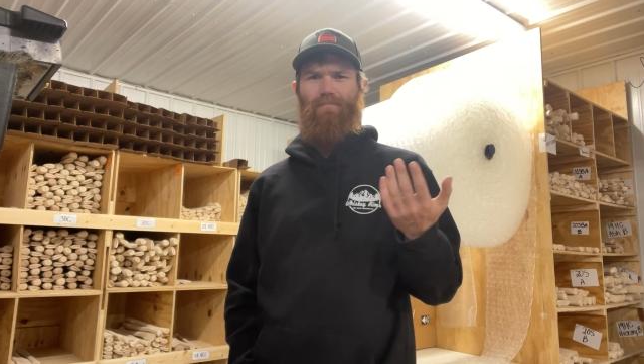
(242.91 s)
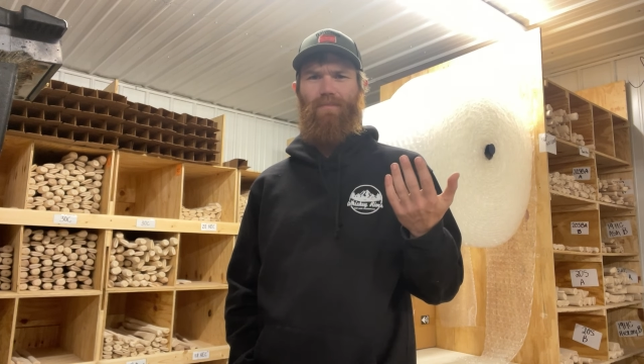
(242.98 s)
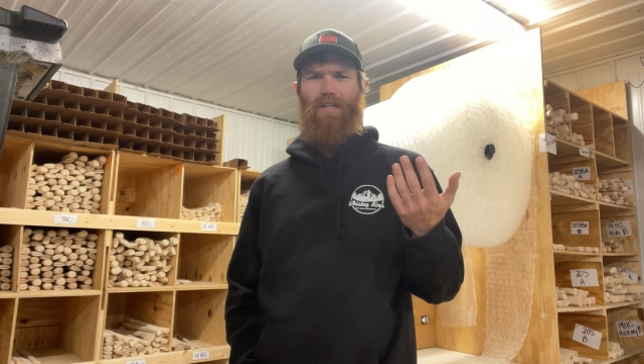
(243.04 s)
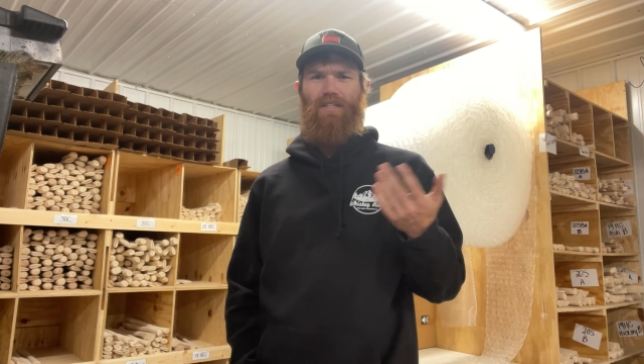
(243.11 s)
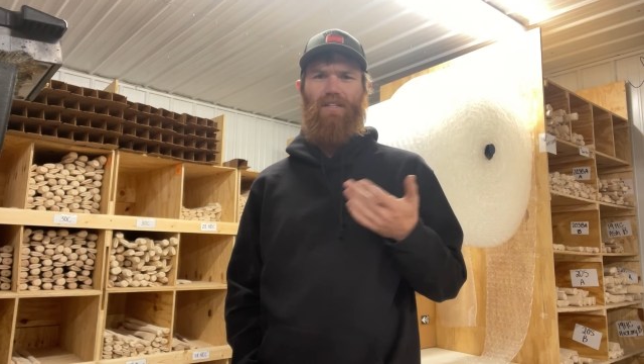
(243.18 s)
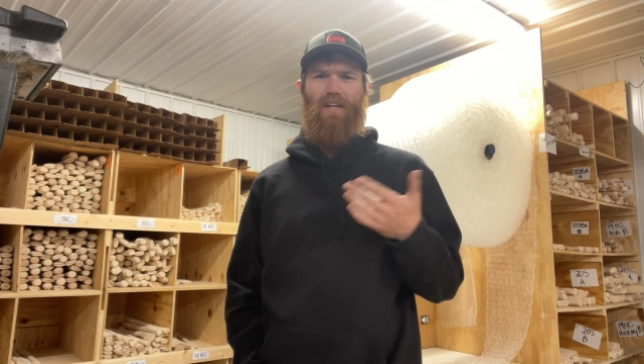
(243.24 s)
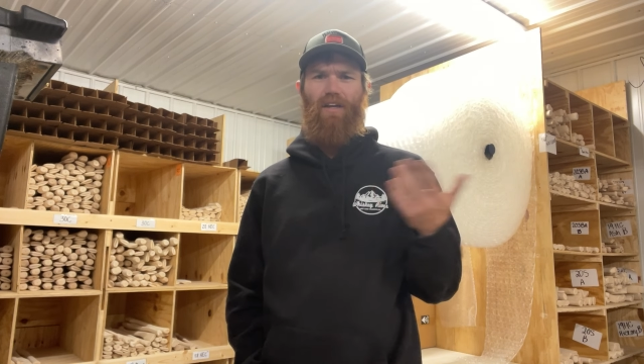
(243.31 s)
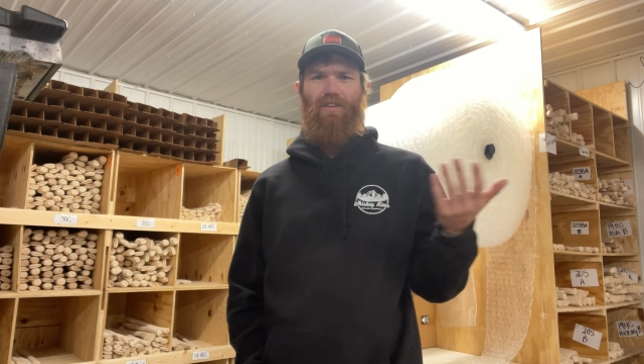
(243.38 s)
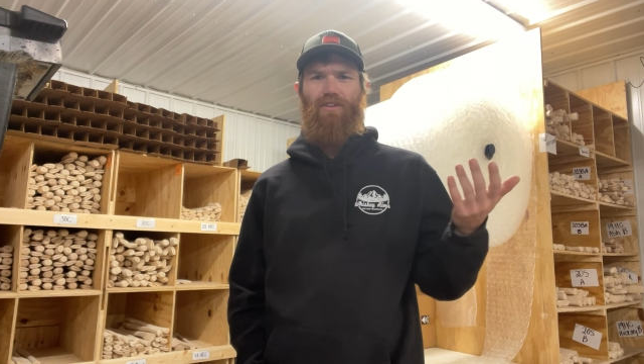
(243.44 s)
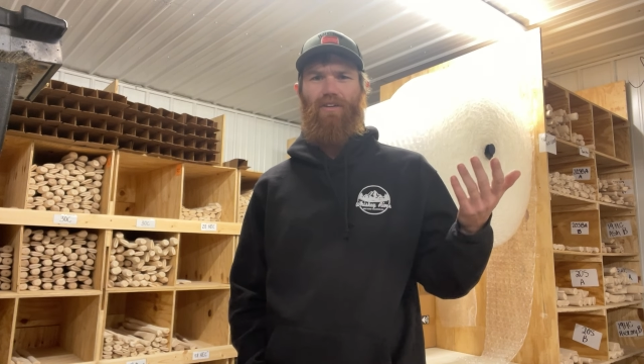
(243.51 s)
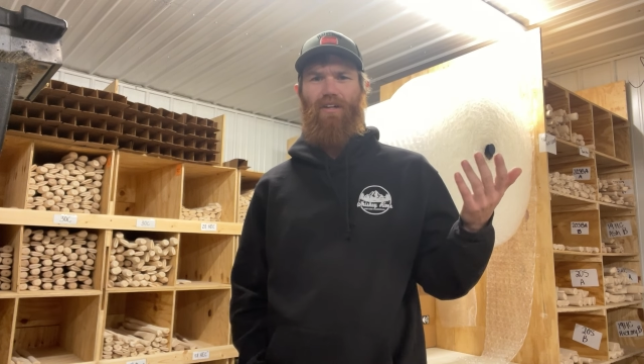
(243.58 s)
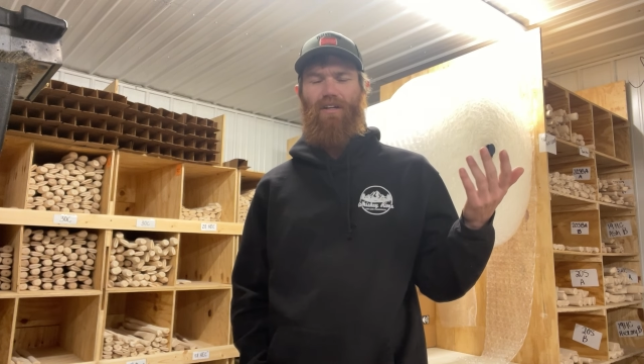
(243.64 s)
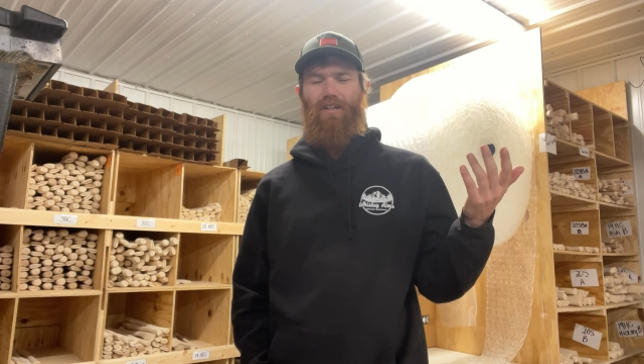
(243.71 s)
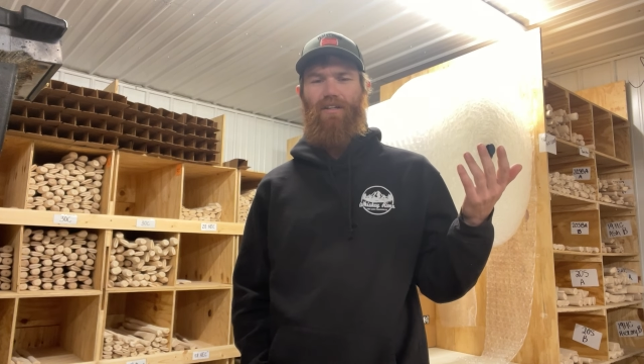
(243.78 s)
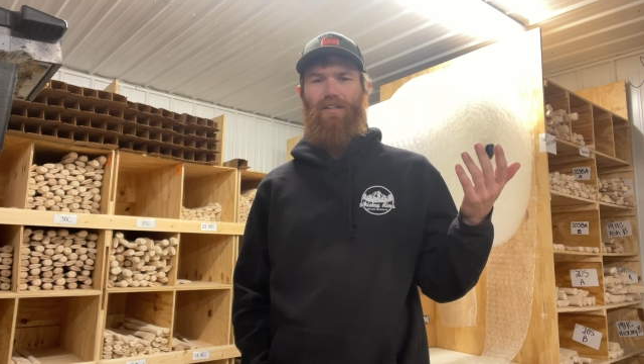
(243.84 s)
get
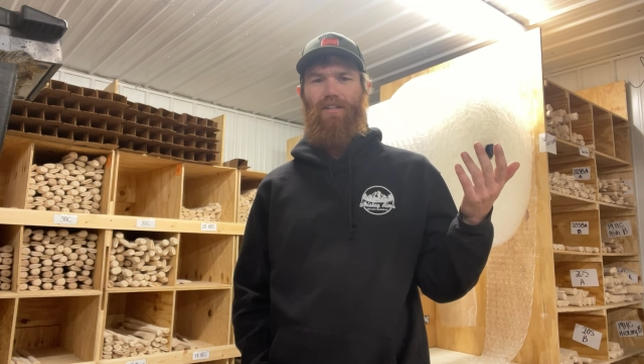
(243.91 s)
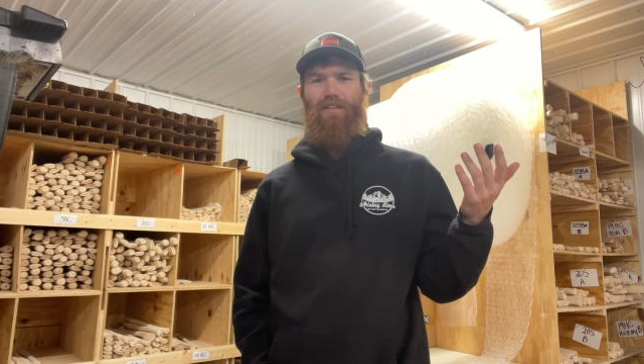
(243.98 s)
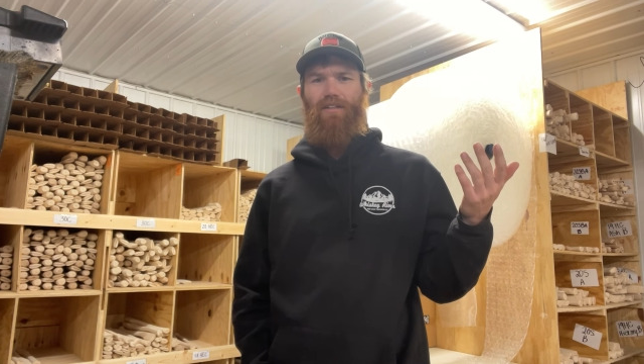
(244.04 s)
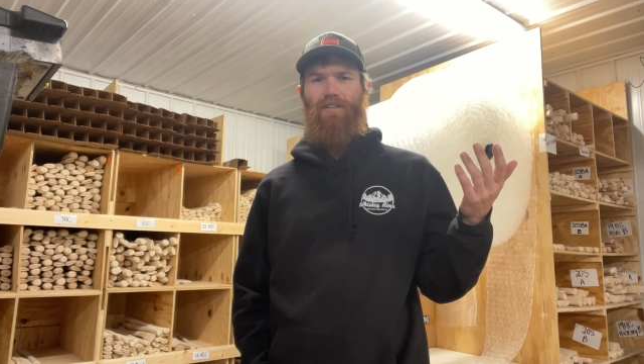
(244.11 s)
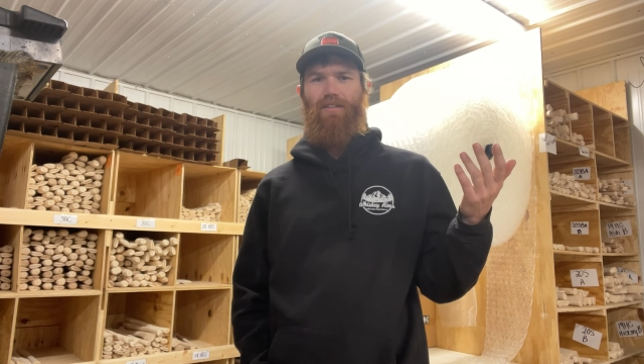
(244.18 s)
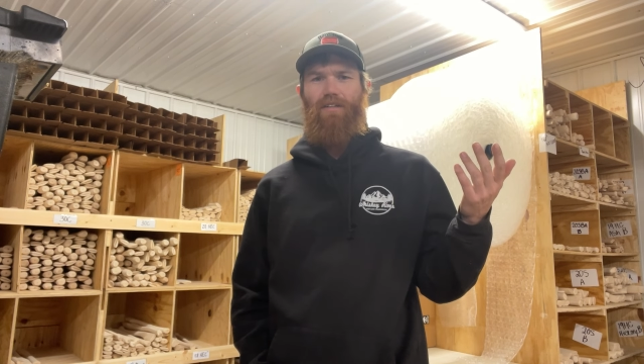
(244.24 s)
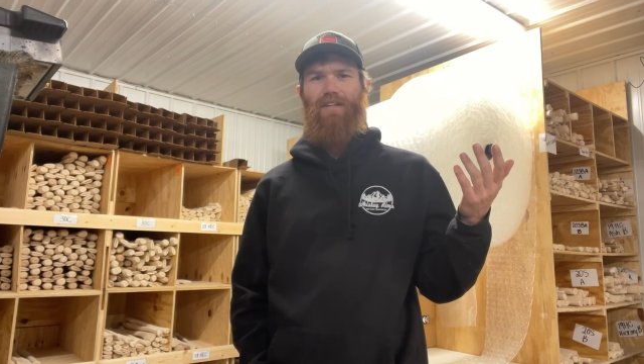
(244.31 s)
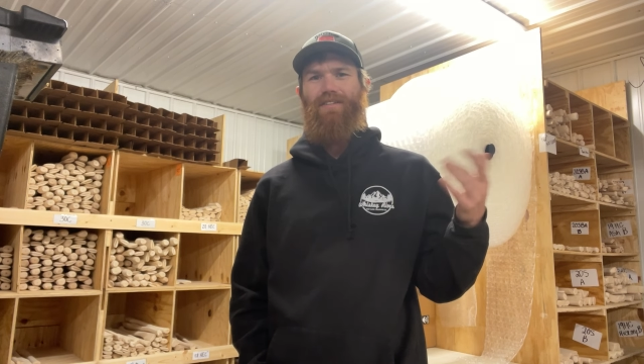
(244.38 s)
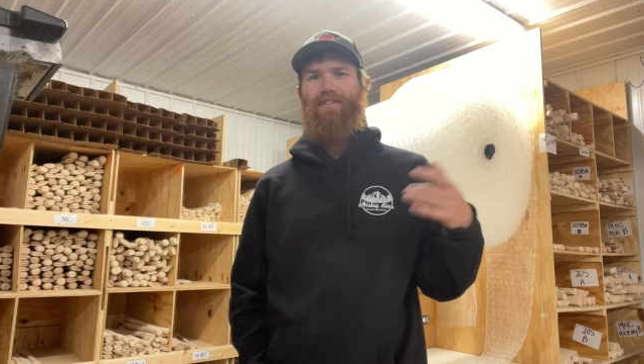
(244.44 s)
together, in